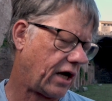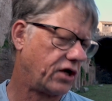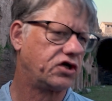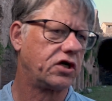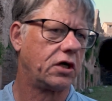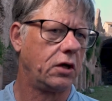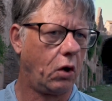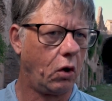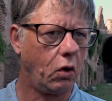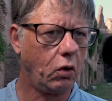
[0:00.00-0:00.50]
As
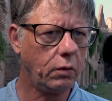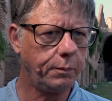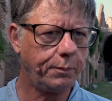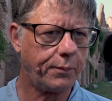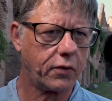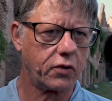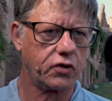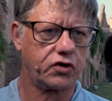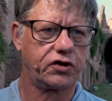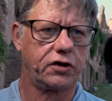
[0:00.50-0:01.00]
an old
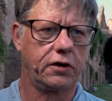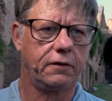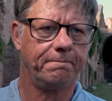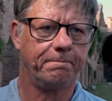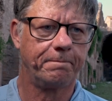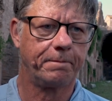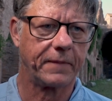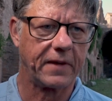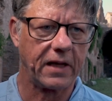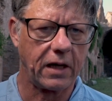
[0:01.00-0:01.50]
person,
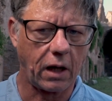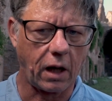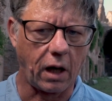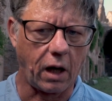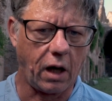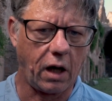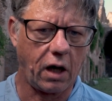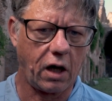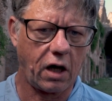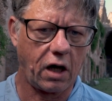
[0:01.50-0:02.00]

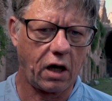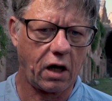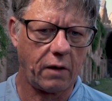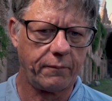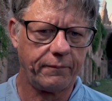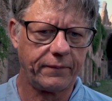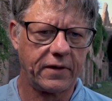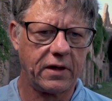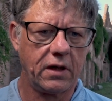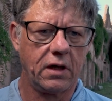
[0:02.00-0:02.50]
um,
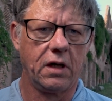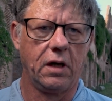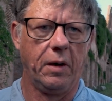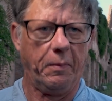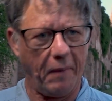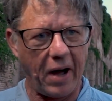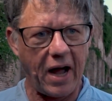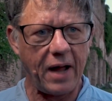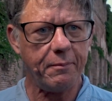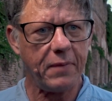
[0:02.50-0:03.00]

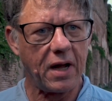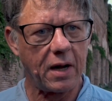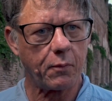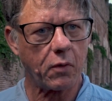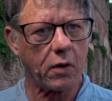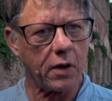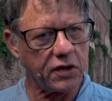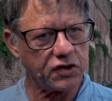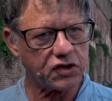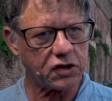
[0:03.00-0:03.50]
my
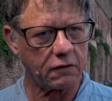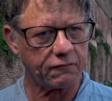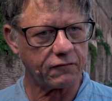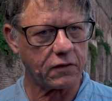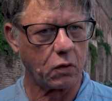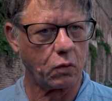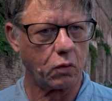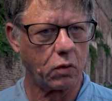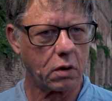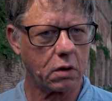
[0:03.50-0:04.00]
memories of
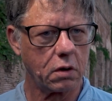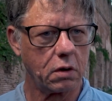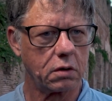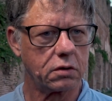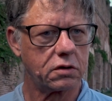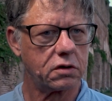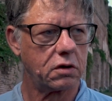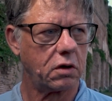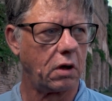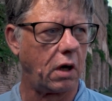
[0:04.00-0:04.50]
the world
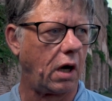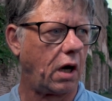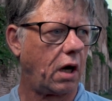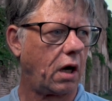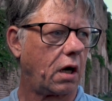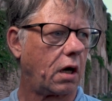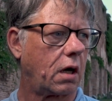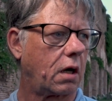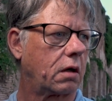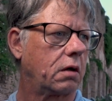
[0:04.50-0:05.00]

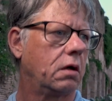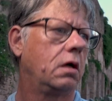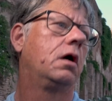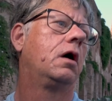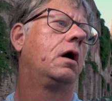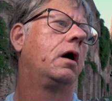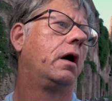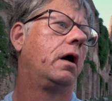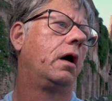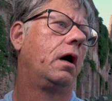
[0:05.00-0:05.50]
are
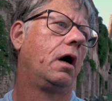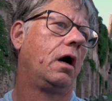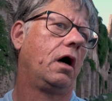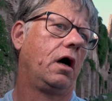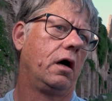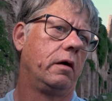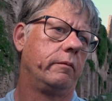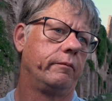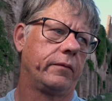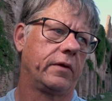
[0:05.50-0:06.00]

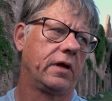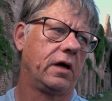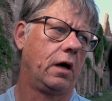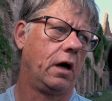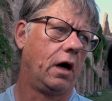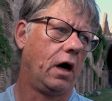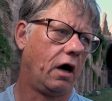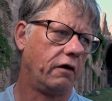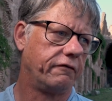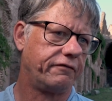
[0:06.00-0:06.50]
um,
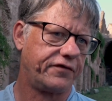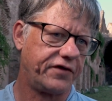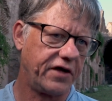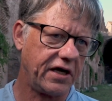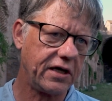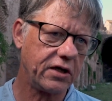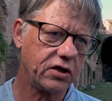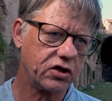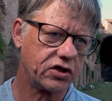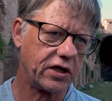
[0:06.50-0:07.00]
of
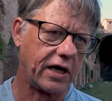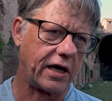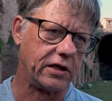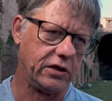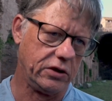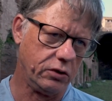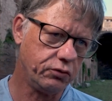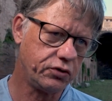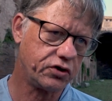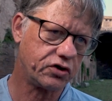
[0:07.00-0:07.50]
things that
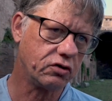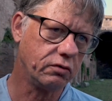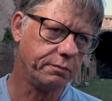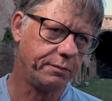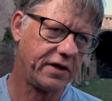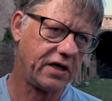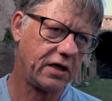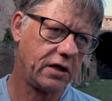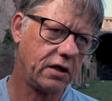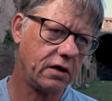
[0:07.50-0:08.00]
used to
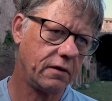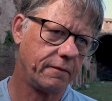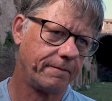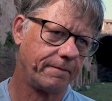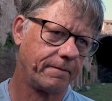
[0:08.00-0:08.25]
be